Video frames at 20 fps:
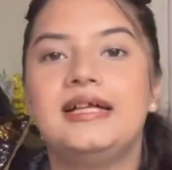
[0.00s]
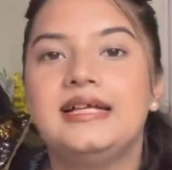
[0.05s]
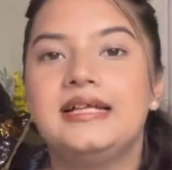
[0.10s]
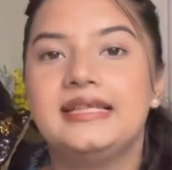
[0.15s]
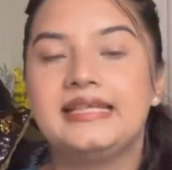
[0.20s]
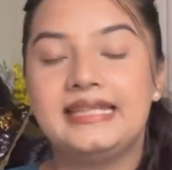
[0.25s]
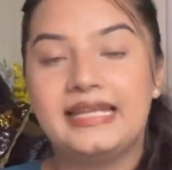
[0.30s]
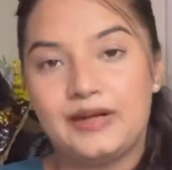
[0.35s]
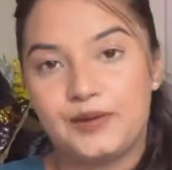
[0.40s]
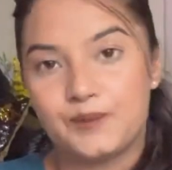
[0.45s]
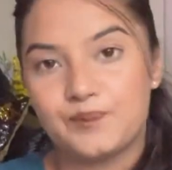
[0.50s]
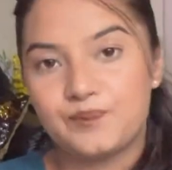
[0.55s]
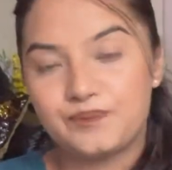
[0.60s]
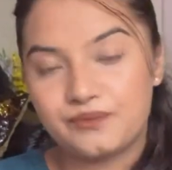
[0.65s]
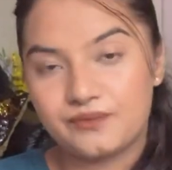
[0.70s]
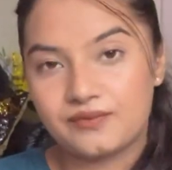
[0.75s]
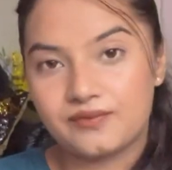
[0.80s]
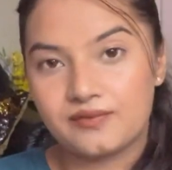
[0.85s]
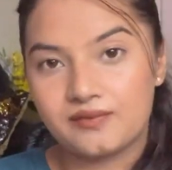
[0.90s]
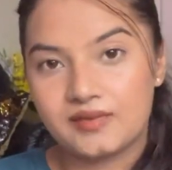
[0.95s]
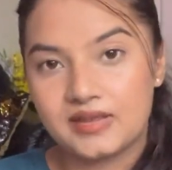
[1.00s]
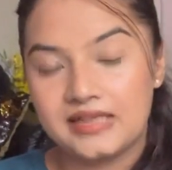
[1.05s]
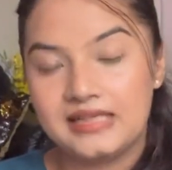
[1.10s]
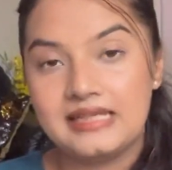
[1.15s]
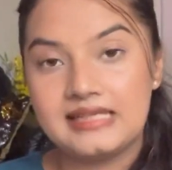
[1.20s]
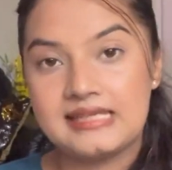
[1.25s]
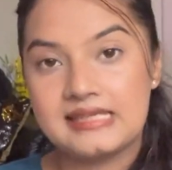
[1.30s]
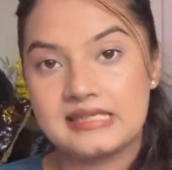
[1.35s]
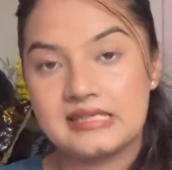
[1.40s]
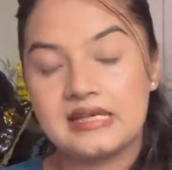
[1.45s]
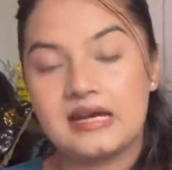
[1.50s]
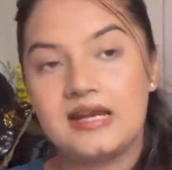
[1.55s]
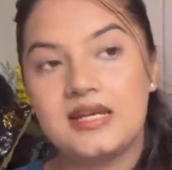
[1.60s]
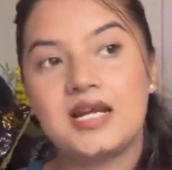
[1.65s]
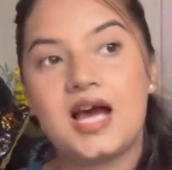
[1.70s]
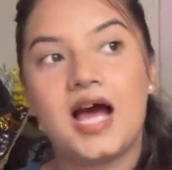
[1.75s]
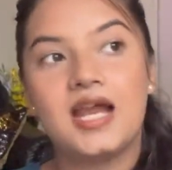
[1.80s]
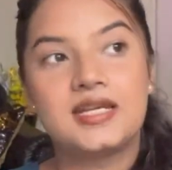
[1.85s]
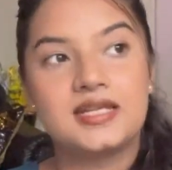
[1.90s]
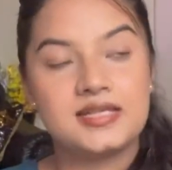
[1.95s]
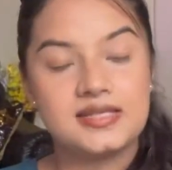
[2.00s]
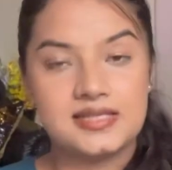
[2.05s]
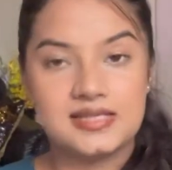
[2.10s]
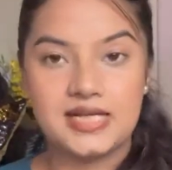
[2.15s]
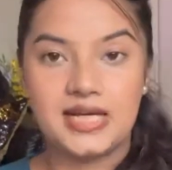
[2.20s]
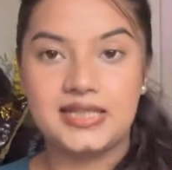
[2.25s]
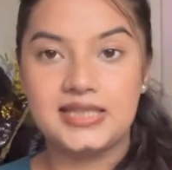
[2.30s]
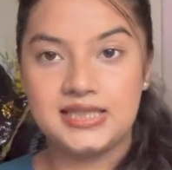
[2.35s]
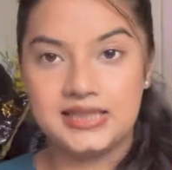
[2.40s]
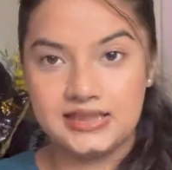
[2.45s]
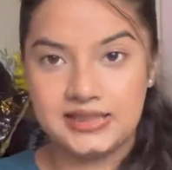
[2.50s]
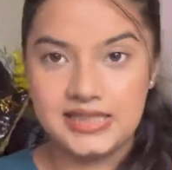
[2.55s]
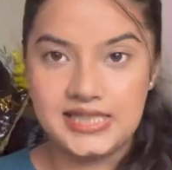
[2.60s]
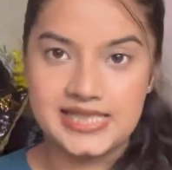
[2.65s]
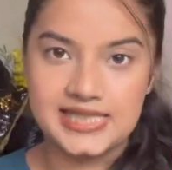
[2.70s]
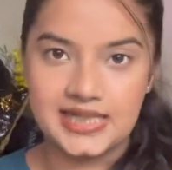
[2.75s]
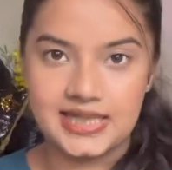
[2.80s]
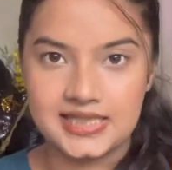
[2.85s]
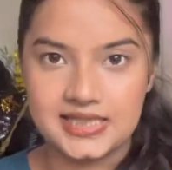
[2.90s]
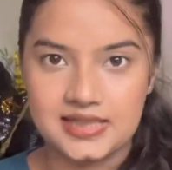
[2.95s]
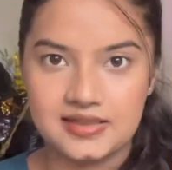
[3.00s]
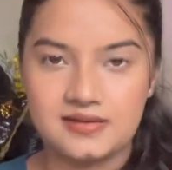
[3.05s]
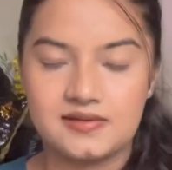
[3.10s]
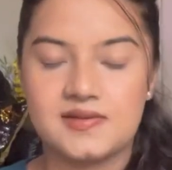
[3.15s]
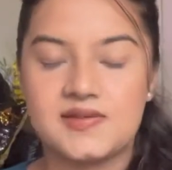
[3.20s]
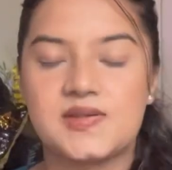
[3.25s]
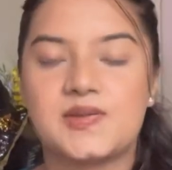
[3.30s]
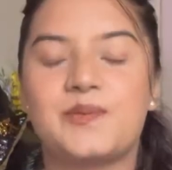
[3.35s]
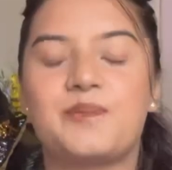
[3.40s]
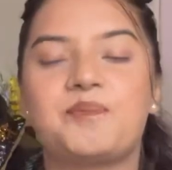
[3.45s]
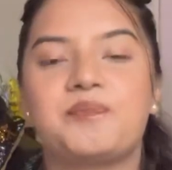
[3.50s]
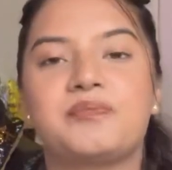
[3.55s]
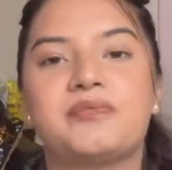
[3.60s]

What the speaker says: Now, let's start understanding these articles.